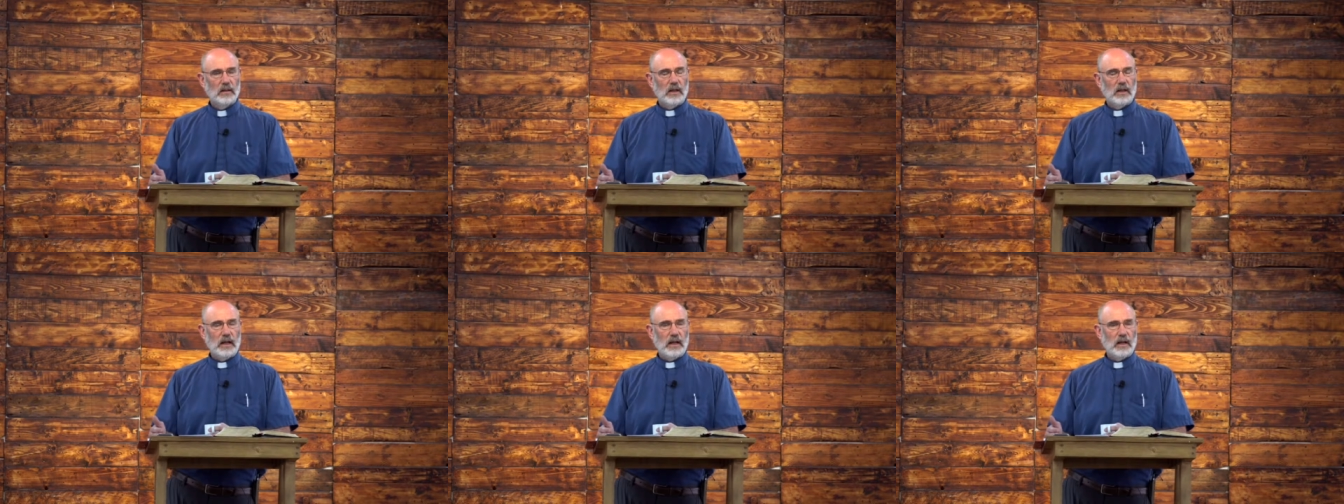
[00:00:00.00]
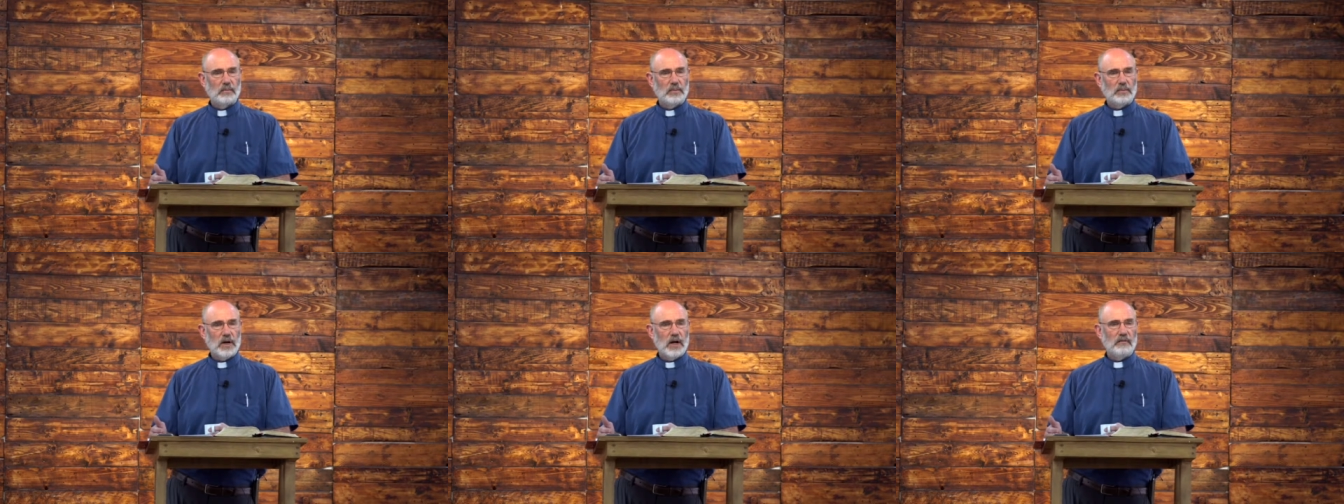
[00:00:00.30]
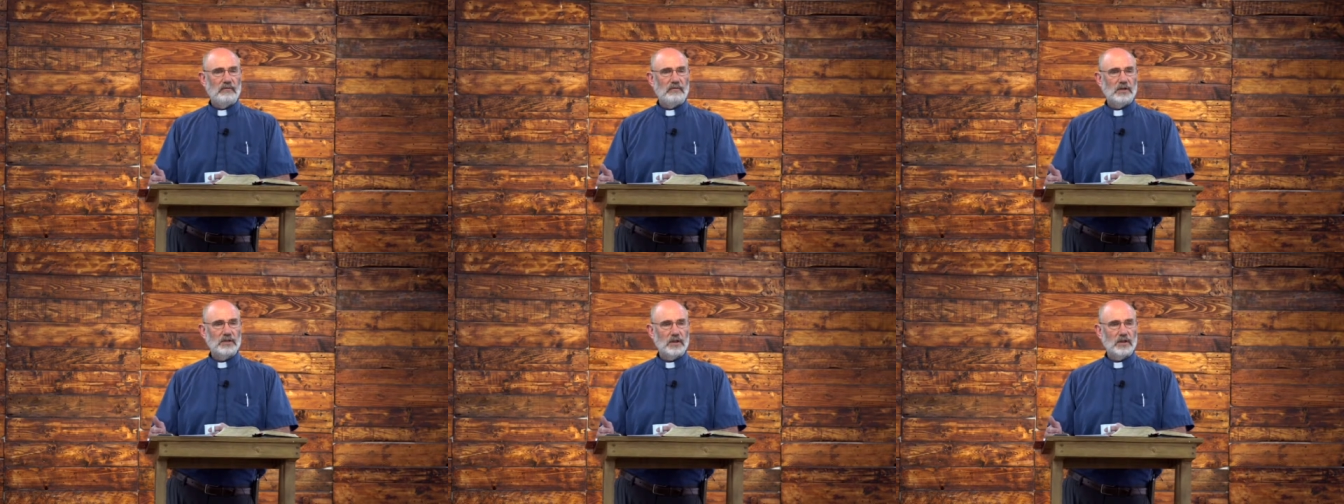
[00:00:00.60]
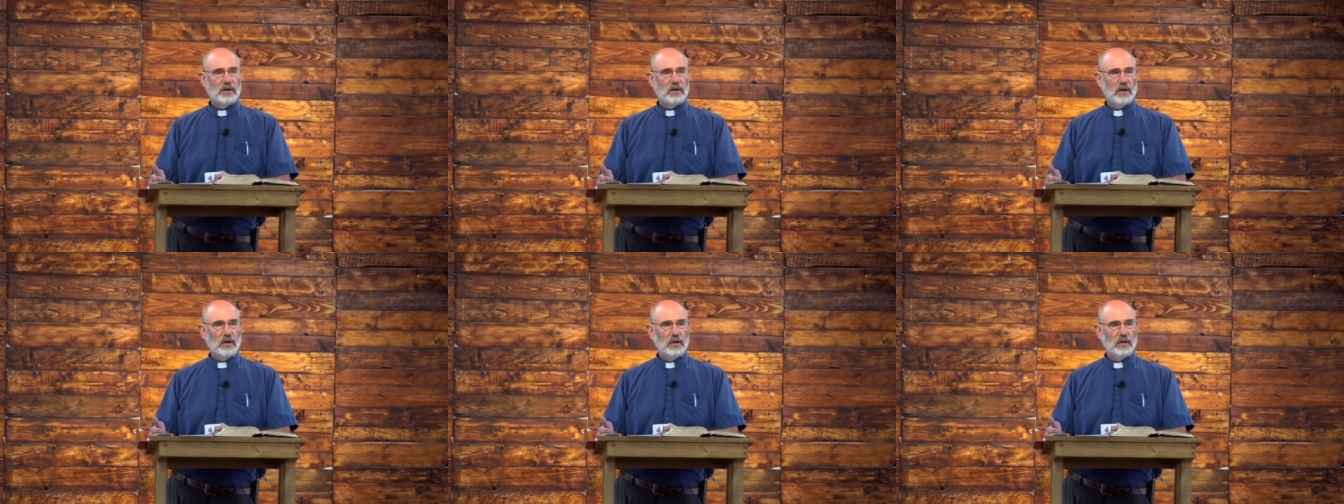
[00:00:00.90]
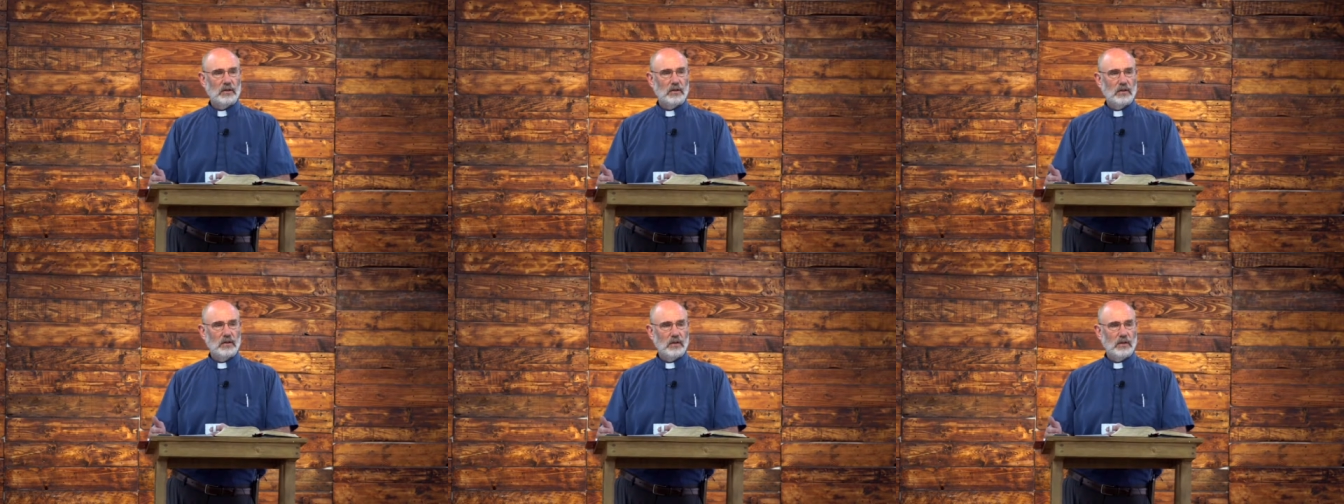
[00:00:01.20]
And prophets are
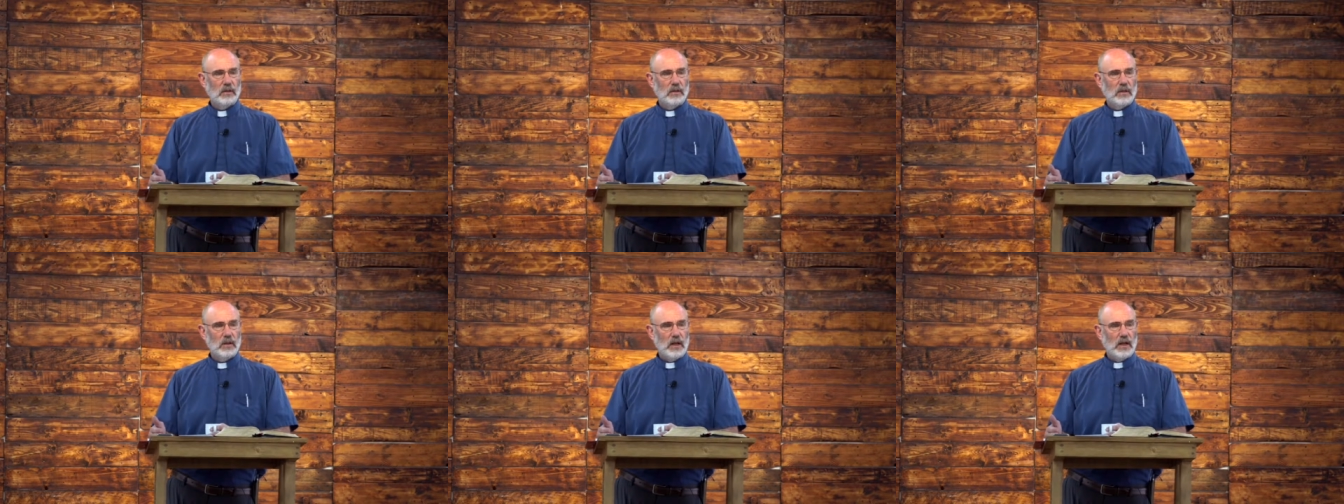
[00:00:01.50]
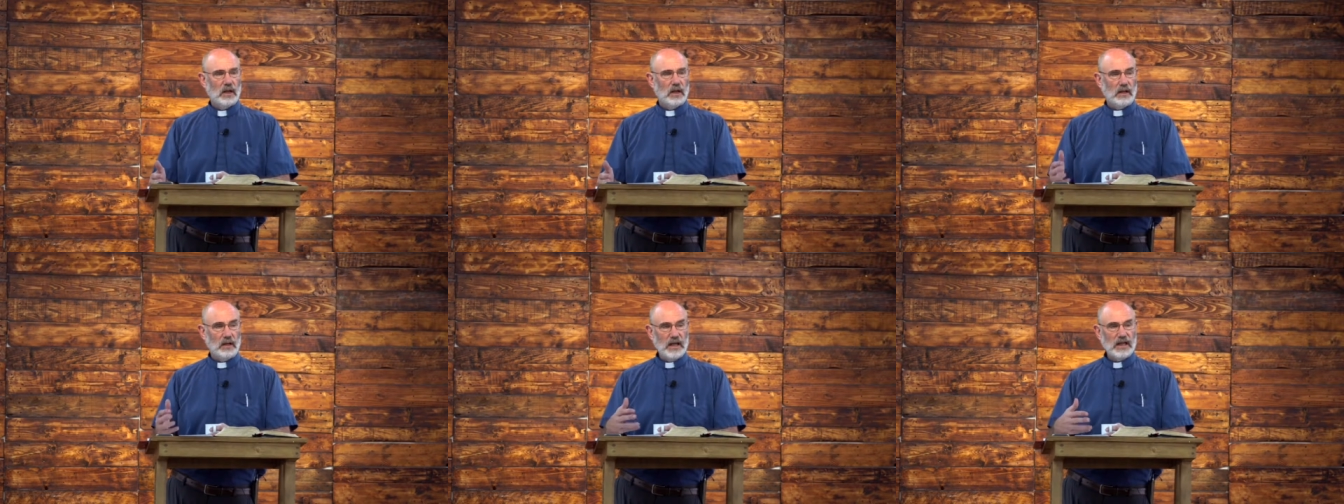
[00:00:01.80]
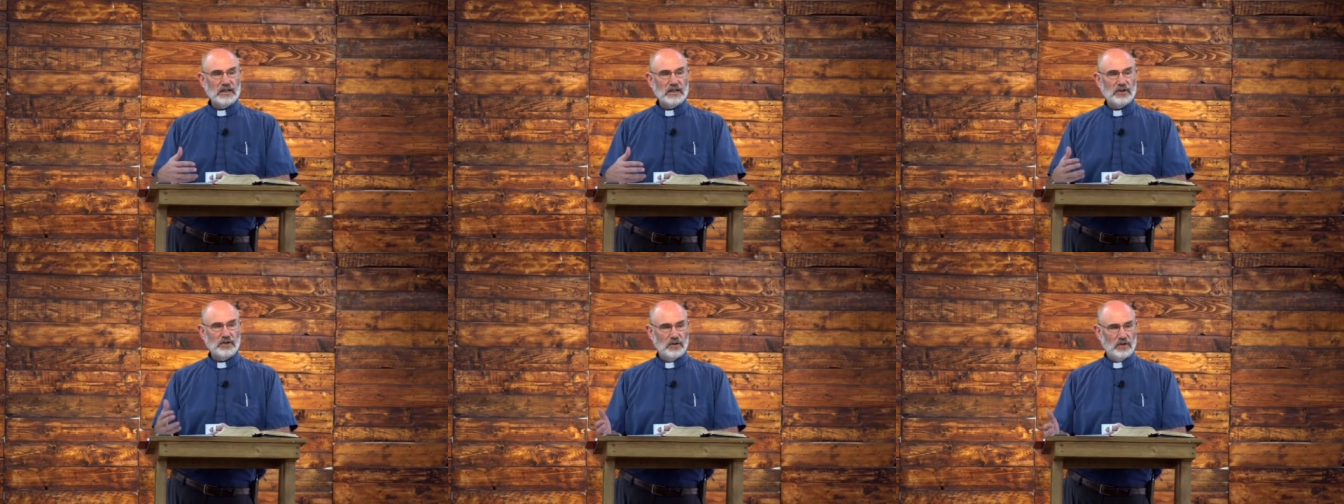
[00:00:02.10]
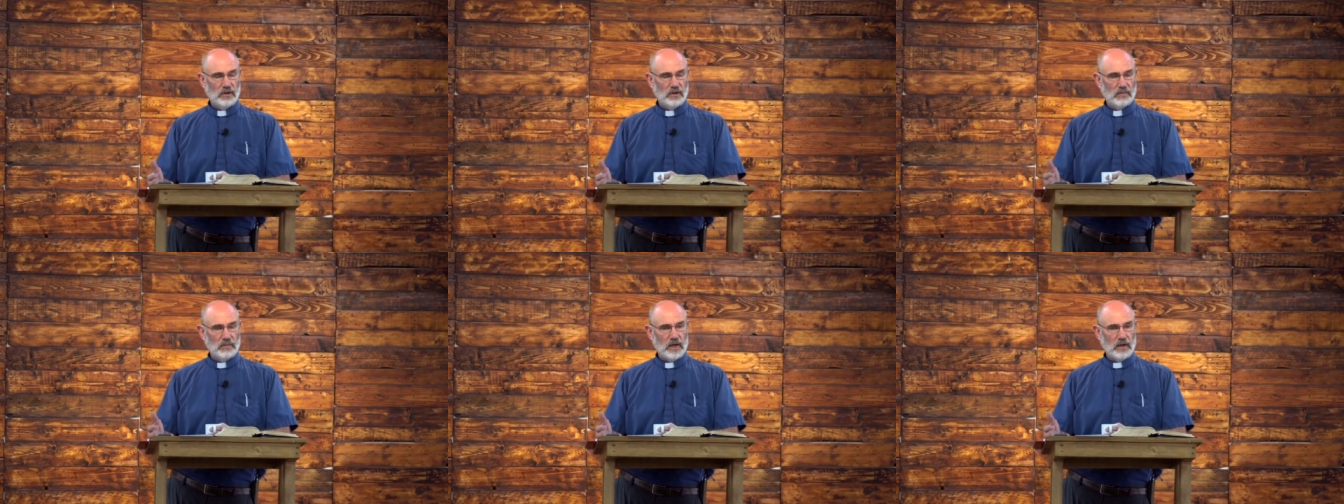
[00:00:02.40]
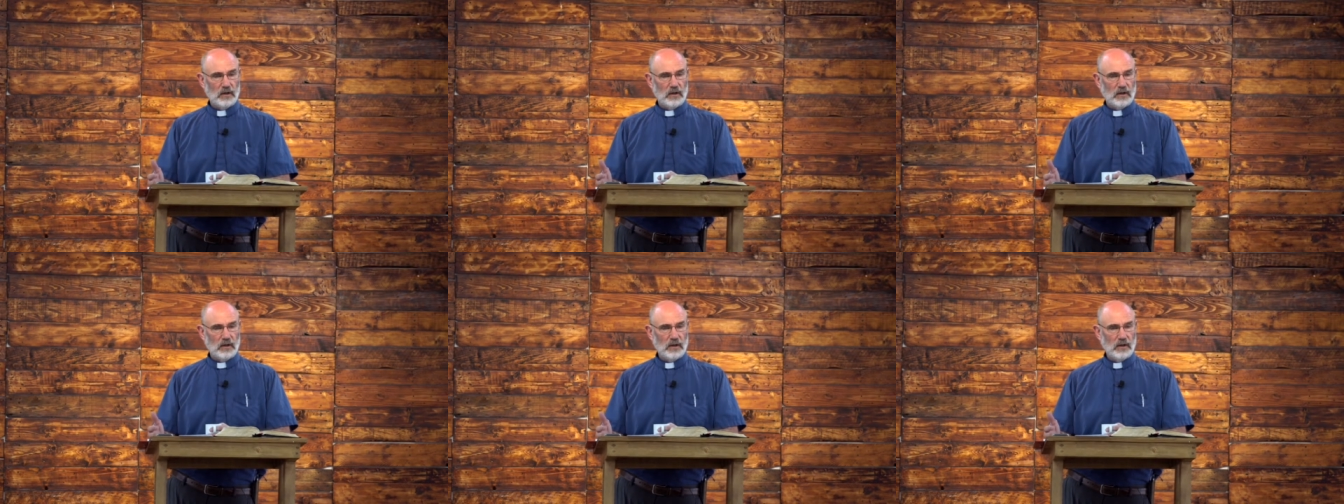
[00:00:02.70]
linked to the
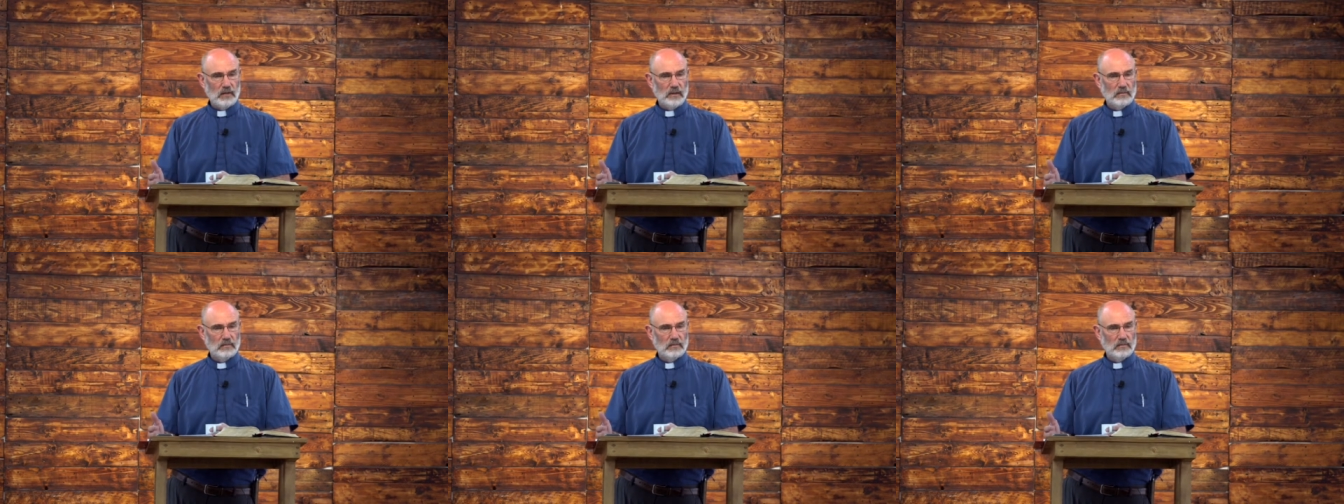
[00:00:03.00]
monarchy.